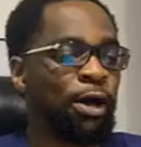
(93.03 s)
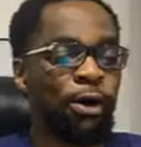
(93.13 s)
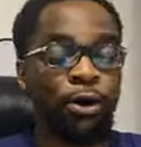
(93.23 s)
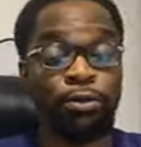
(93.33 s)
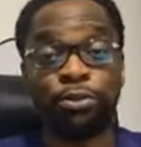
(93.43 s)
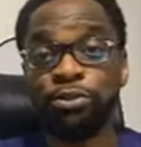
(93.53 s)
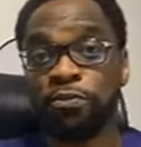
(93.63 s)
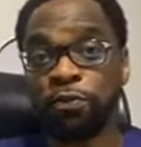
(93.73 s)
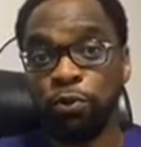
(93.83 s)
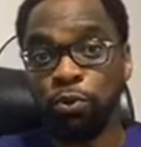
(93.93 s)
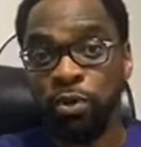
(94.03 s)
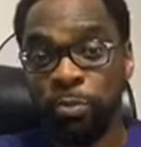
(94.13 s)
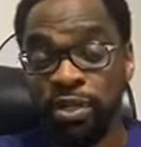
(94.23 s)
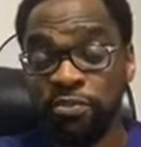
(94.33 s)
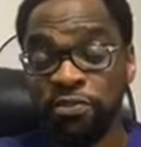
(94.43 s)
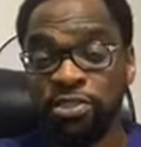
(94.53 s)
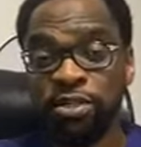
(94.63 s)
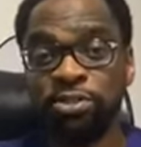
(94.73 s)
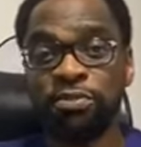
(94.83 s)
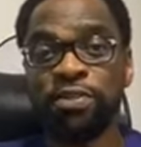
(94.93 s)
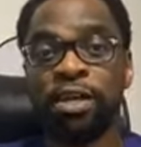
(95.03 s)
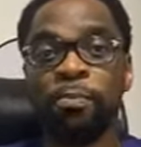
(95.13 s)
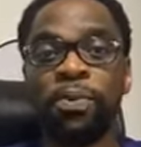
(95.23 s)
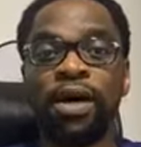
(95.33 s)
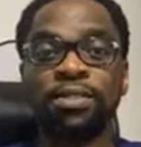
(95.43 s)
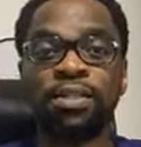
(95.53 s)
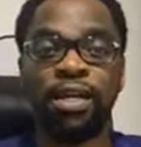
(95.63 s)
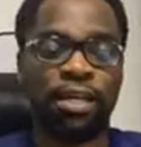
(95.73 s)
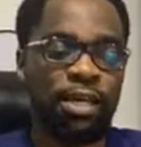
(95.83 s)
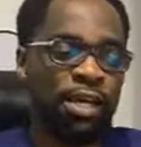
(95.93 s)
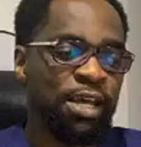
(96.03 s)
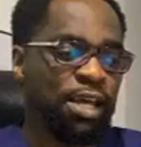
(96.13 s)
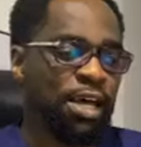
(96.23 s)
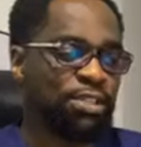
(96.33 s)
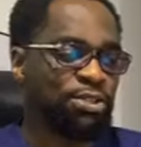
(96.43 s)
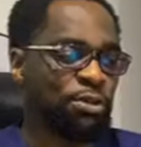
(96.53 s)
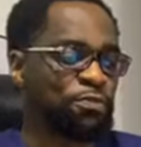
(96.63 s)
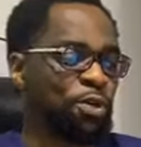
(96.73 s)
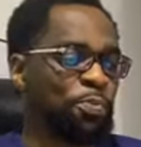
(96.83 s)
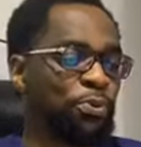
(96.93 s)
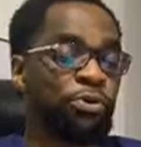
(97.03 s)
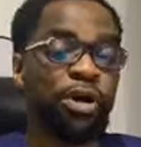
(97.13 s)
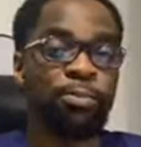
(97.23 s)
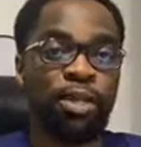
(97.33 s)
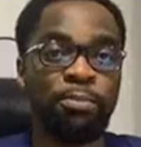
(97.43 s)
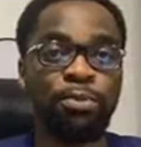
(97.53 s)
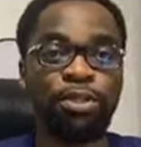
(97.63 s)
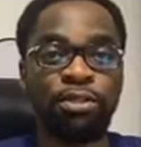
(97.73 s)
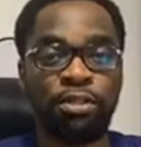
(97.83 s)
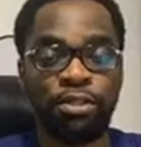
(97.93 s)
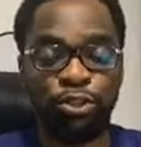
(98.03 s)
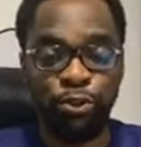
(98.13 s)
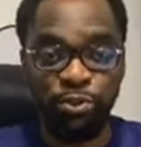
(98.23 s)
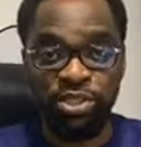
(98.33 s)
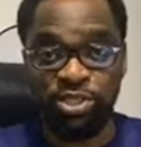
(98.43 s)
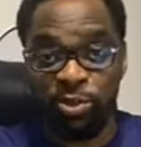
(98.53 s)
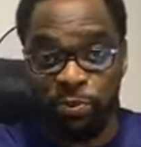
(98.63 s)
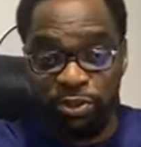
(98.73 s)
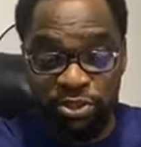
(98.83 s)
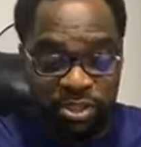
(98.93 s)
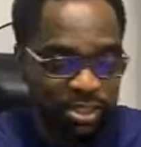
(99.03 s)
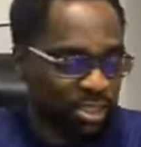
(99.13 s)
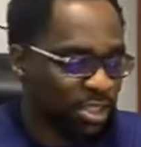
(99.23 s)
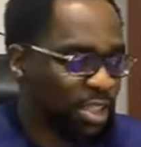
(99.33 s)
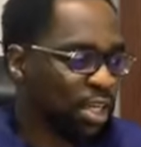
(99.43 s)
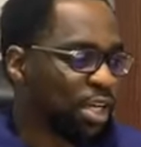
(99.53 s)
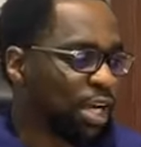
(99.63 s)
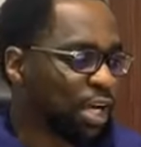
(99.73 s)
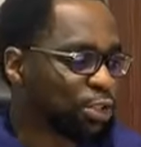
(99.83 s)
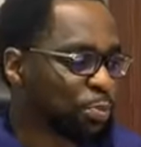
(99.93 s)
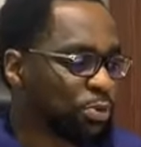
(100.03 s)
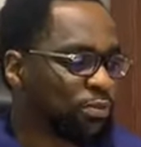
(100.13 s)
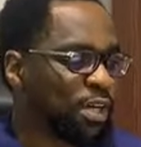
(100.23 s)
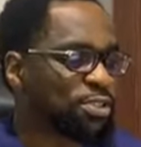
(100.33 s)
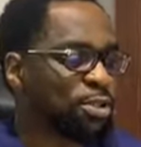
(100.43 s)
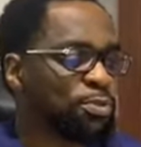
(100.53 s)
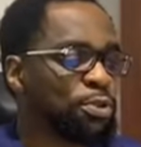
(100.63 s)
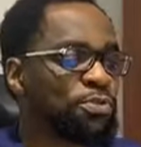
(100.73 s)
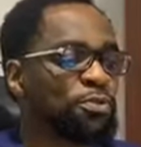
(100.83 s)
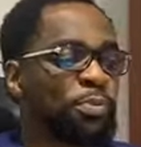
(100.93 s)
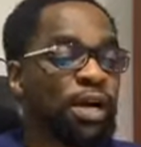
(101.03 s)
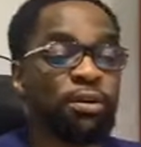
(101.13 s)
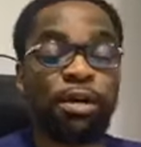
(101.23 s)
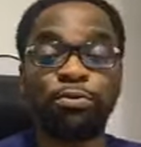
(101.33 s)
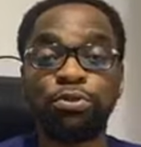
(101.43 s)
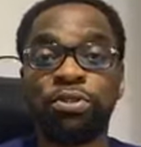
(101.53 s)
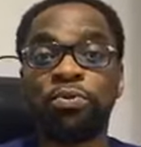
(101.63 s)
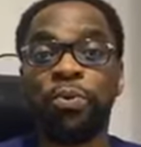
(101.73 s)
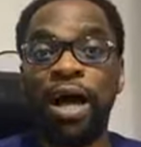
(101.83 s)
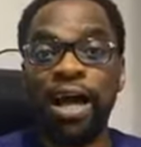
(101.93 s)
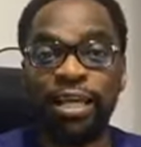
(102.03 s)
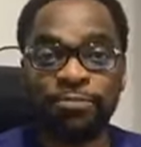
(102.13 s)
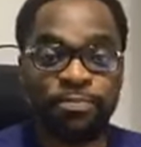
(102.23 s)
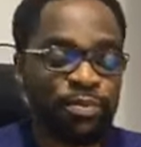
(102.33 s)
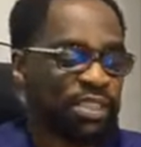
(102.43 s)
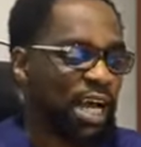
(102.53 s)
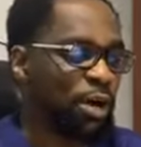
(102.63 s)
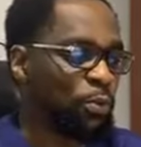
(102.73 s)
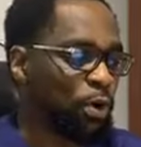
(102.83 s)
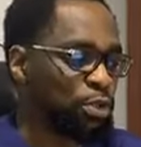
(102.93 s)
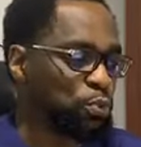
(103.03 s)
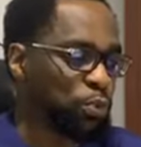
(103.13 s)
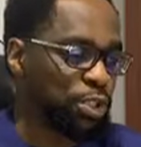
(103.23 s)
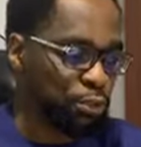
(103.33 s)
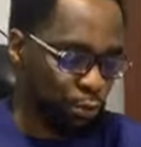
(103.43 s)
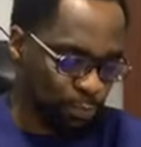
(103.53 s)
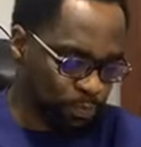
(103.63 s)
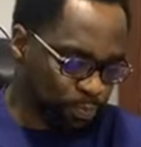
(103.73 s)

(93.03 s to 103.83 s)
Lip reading: or those of you who were beneficiaries of the Empire Tech software program, let me use this opportunity to provide some useful background to the why and what we do.